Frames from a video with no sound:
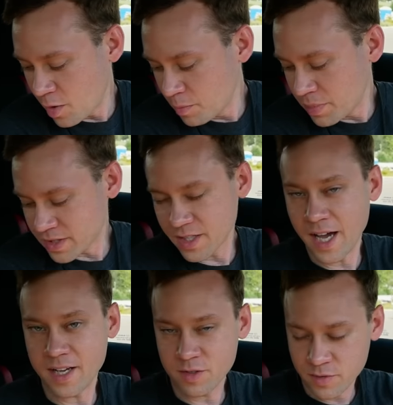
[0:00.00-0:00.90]
But
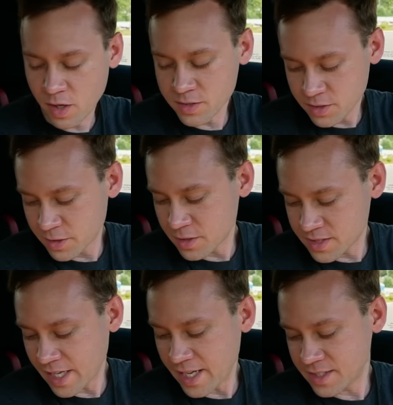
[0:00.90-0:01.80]
I also
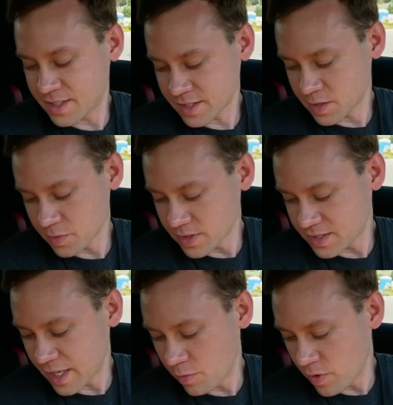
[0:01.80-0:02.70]
noticed the 86s were the
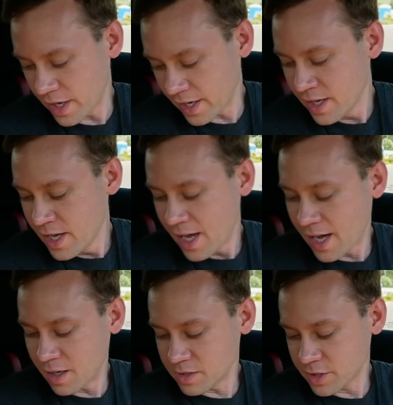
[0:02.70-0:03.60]
same way.
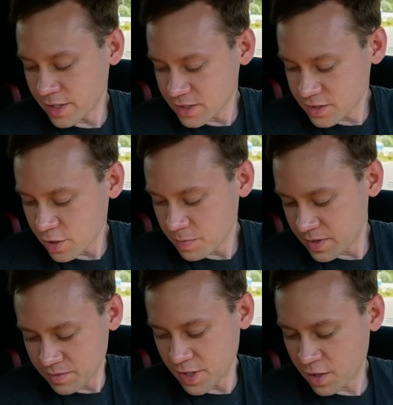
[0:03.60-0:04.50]
So I just hope
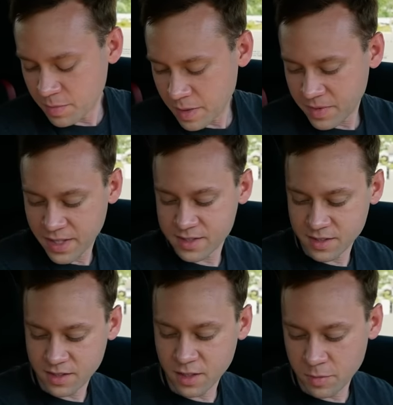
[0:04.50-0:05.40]
that, you know, maybe that's
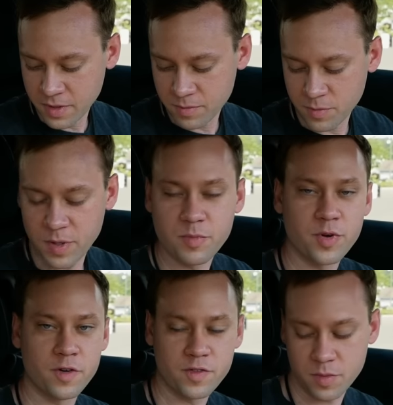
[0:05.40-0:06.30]
a little bit
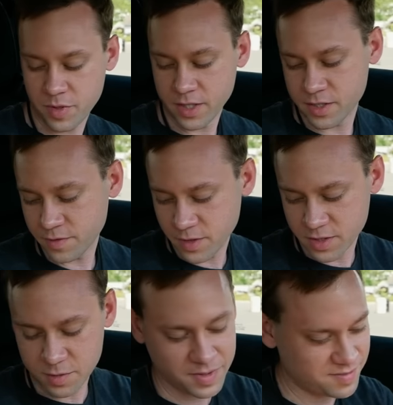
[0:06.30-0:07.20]
improved for the production
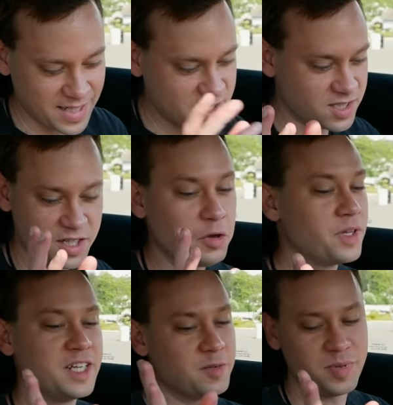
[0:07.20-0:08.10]
versions. But that's the
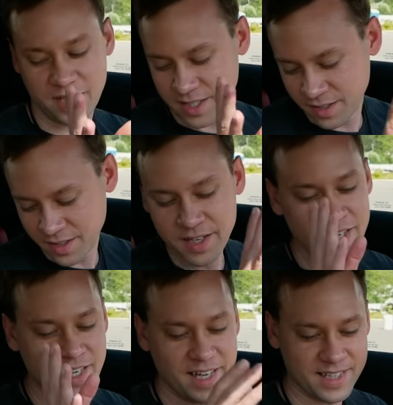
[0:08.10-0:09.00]
only nitpick here,
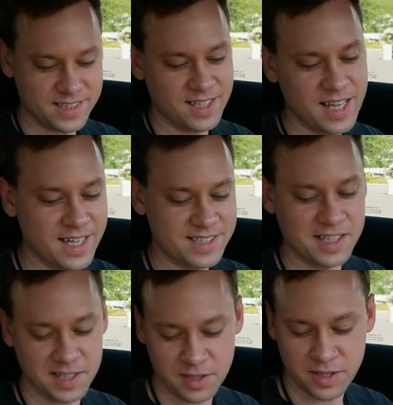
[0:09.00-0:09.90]
is that that's
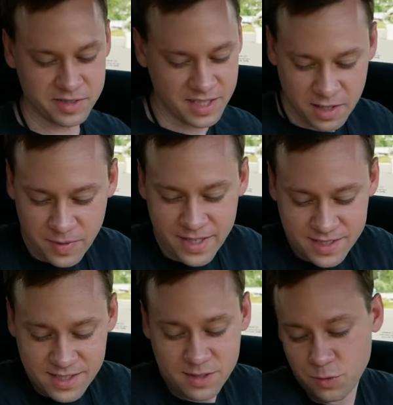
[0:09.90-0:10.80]
a little loose.
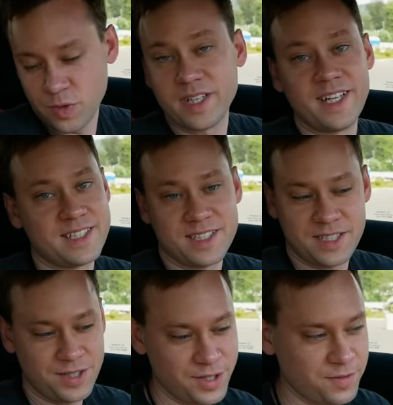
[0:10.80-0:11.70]
Otherwise, this is a really nice
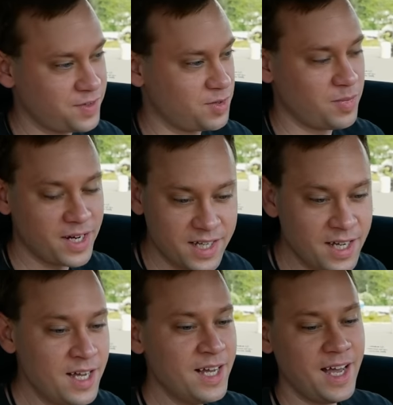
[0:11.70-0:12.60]
interior for the money.
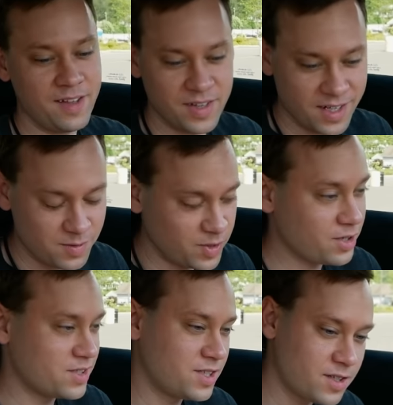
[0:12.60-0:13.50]
And then when you
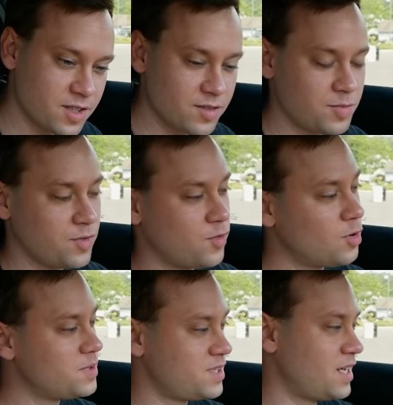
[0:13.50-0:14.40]
consider the
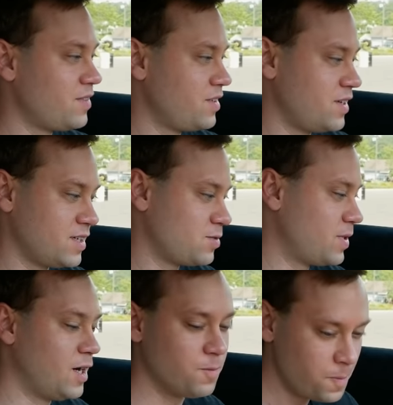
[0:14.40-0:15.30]
performance and everything as
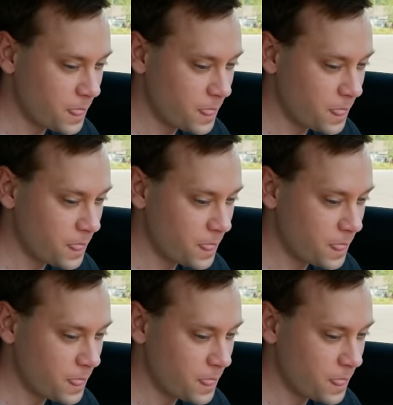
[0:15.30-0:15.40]
well,